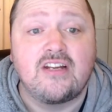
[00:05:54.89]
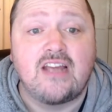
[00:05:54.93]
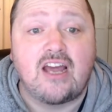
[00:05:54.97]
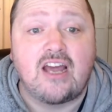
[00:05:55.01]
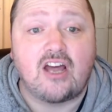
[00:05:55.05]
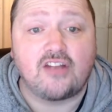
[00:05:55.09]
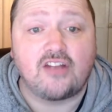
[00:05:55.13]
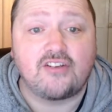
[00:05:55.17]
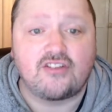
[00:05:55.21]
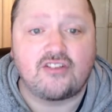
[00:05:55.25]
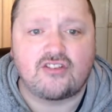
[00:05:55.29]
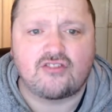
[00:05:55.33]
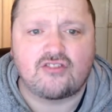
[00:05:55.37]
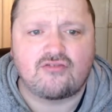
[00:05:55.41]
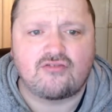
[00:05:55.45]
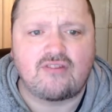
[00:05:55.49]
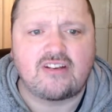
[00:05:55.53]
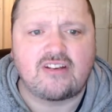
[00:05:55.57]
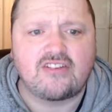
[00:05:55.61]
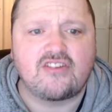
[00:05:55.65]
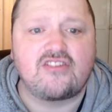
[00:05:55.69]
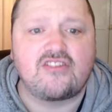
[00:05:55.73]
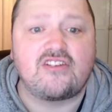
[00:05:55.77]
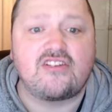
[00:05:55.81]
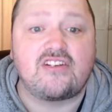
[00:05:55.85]
on a
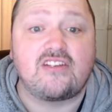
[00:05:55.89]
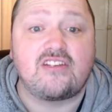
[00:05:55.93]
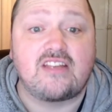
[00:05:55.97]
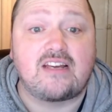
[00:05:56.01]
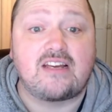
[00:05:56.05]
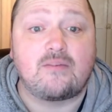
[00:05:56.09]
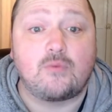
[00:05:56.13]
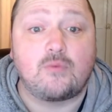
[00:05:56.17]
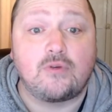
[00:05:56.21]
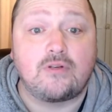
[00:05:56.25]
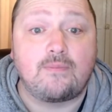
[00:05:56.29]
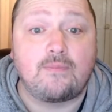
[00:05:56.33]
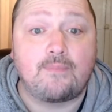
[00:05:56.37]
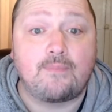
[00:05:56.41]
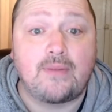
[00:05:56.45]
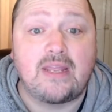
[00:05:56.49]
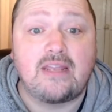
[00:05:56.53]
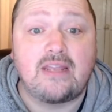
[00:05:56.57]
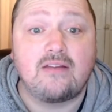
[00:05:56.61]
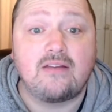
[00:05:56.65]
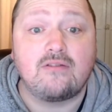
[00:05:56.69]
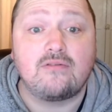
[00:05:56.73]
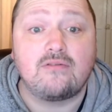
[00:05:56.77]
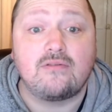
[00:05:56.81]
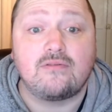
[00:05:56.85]
strategy that would
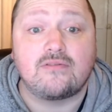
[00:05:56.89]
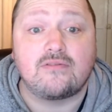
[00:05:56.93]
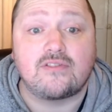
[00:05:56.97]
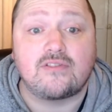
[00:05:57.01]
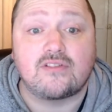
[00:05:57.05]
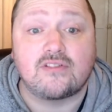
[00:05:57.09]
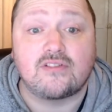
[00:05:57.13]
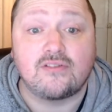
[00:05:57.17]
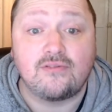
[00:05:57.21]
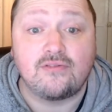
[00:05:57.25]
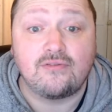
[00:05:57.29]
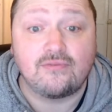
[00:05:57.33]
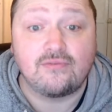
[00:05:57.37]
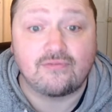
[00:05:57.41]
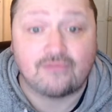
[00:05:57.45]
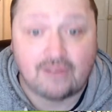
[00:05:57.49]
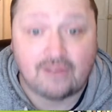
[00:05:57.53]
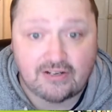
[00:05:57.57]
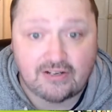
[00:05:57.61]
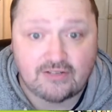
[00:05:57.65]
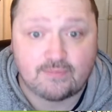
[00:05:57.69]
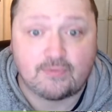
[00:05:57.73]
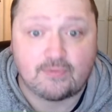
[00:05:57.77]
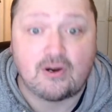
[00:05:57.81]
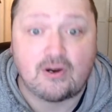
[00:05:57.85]
appeal to
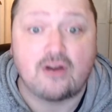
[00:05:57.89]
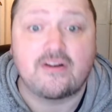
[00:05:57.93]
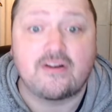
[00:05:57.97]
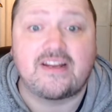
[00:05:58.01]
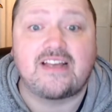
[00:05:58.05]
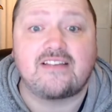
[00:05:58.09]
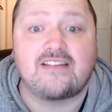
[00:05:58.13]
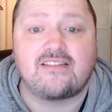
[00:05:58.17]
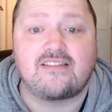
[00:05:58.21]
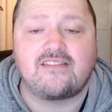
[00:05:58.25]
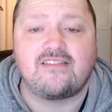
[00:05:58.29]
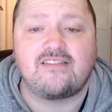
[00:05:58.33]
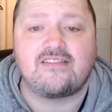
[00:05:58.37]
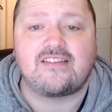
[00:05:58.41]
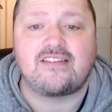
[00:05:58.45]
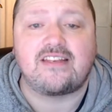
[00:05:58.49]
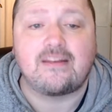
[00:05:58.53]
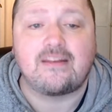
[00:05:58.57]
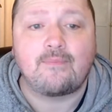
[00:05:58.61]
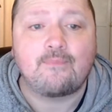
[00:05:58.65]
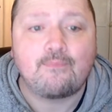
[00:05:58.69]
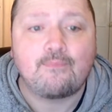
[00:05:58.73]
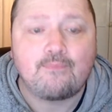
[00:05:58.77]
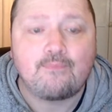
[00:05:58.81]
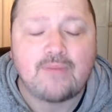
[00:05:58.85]
French broadcasters in a
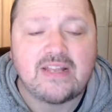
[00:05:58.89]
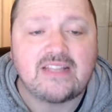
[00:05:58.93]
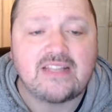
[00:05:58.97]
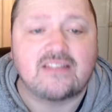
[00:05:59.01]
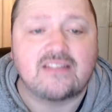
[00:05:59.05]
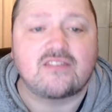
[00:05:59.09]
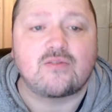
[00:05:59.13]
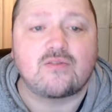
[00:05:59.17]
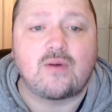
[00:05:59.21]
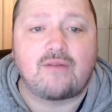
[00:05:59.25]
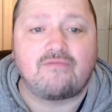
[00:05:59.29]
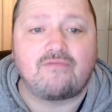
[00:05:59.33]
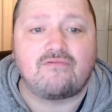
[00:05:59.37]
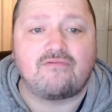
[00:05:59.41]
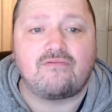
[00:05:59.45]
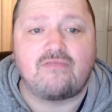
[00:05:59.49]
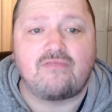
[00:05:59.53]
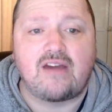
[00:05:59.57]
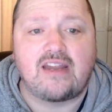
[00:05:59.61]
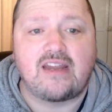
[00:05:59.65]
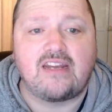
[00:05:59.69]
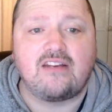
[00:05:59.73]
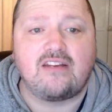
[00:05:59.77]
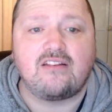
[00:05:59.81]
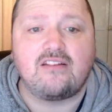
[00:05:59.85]
bid to have
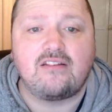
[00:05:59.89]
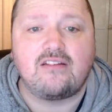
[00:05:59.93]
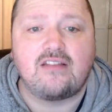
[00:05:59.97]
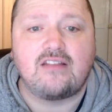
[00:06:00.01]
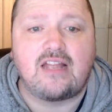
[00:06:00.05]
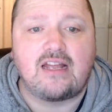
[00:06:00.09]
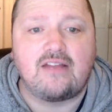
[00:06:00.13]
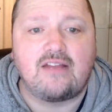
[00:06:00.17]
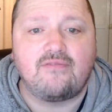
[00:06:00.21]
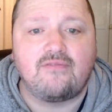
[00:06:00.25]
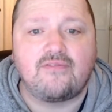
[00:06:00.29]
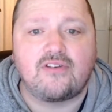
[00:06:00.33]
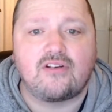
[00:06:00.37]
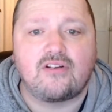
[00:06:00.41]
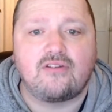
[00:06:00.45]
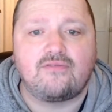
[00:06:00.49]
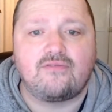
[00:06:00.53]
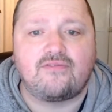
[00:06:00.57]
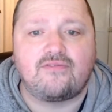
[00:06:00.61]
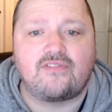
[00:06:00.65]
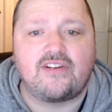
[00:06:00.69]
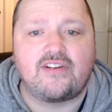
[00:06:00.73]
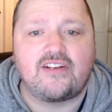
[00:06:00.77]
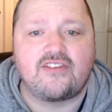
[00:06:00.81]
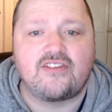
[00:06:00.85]
regular live
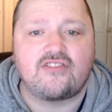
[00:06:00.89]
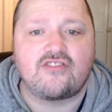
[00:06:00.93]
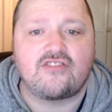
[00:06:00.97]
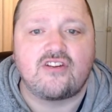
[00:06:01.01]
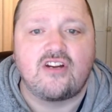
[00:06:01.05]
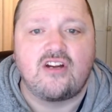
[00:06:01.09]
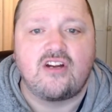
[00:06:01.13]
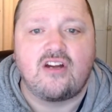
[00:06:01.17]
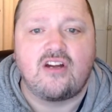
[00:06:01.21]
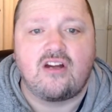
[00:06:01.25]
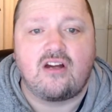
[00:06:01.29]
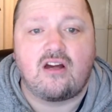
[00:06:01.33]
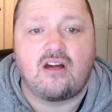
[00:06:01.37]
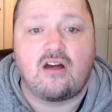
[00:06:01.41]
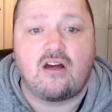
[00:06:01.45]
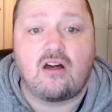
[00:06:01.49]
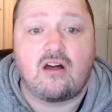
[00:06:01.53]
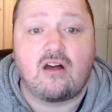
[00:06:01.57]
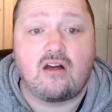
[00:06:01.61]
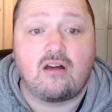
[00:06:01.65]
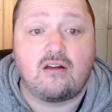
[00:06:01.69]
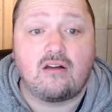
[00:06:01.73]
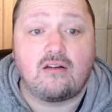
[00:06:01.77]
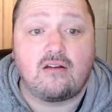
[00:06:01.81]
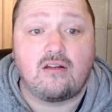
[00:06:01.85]
coverage
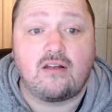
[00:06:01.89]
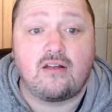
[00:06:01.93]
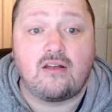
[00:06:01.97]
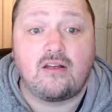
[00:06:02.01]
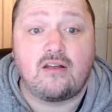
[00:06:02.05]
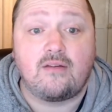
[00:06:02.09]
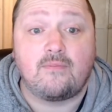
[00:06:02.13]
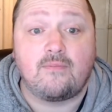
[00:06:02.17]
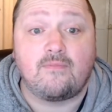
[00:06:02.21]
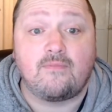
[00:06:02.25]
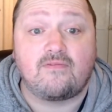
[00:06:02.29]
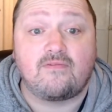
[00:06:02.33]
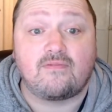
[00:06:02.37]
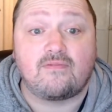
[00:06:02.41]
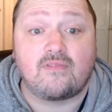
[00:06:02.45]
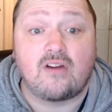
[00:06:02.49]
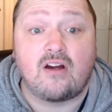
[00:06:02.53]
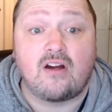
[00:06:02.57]
um, of